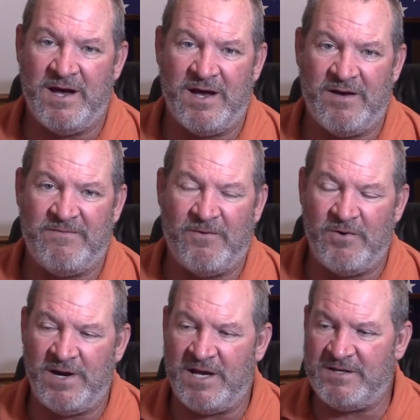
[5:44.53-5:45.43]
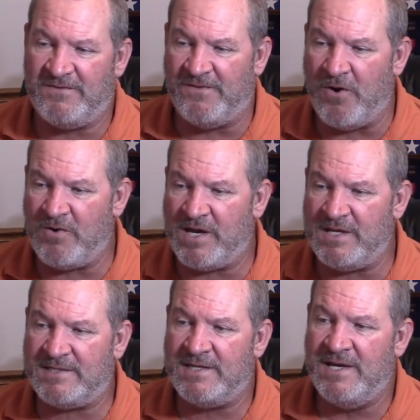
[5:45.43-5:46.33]
uh, Ford Edge
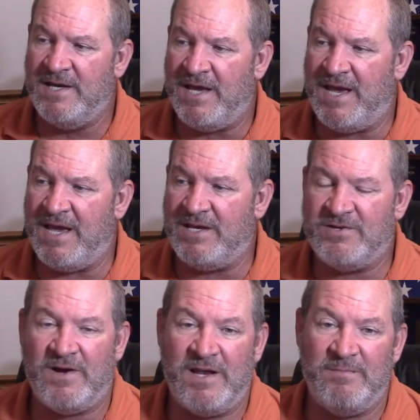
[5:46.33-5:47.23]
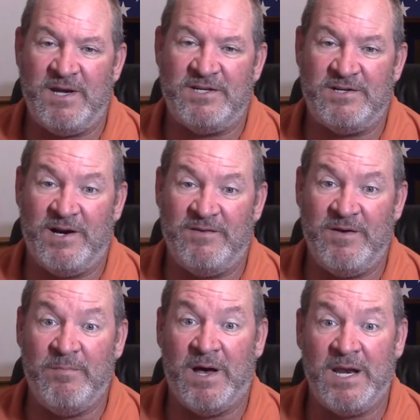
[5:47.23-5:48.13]
focused and try to make sure
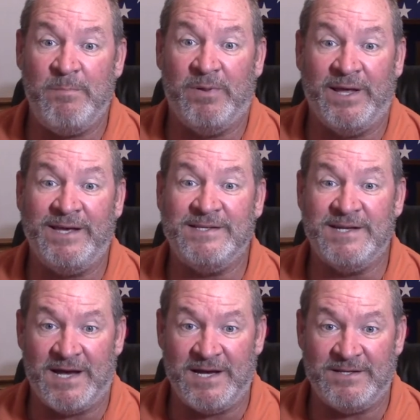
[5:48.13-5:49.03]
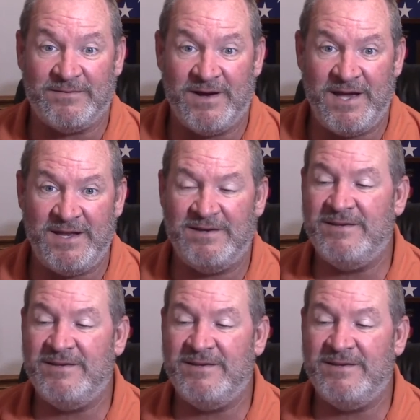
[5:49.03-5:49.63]
everybody plays nice, right?